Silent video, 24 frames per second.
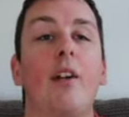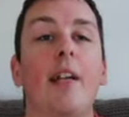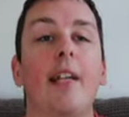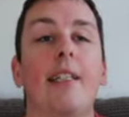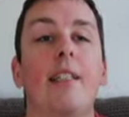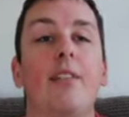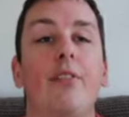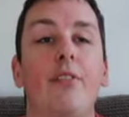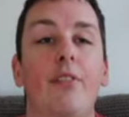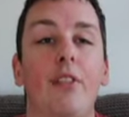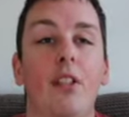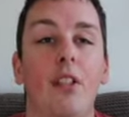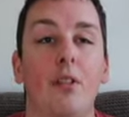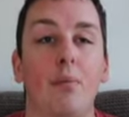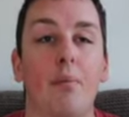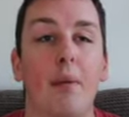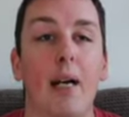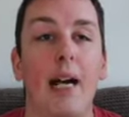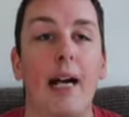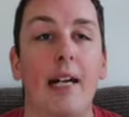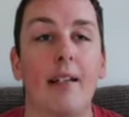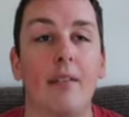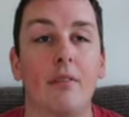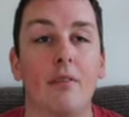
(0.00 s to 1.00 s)
get a few
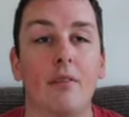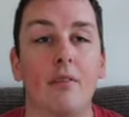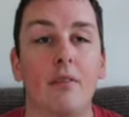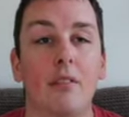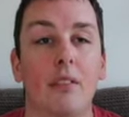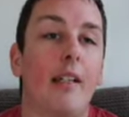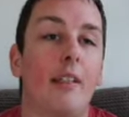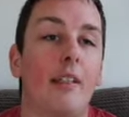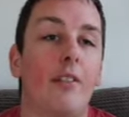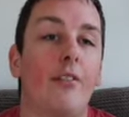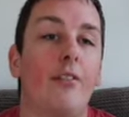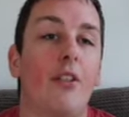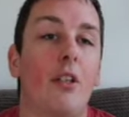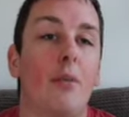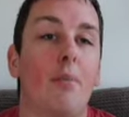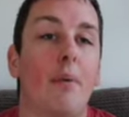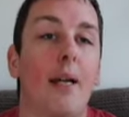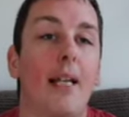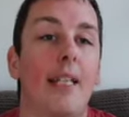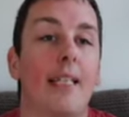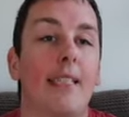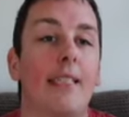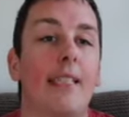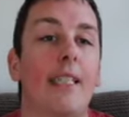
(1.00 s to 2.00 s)
pounds and a few
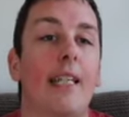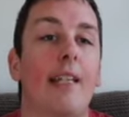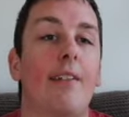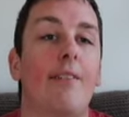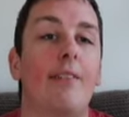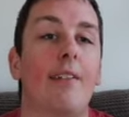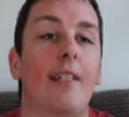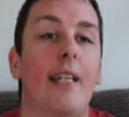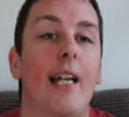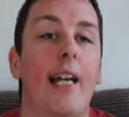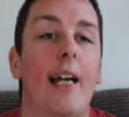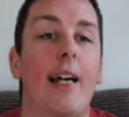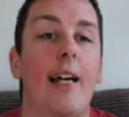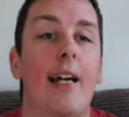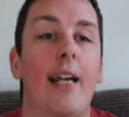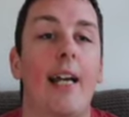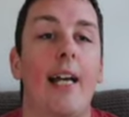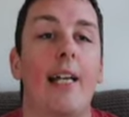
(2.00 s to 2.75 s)
pennies here and there.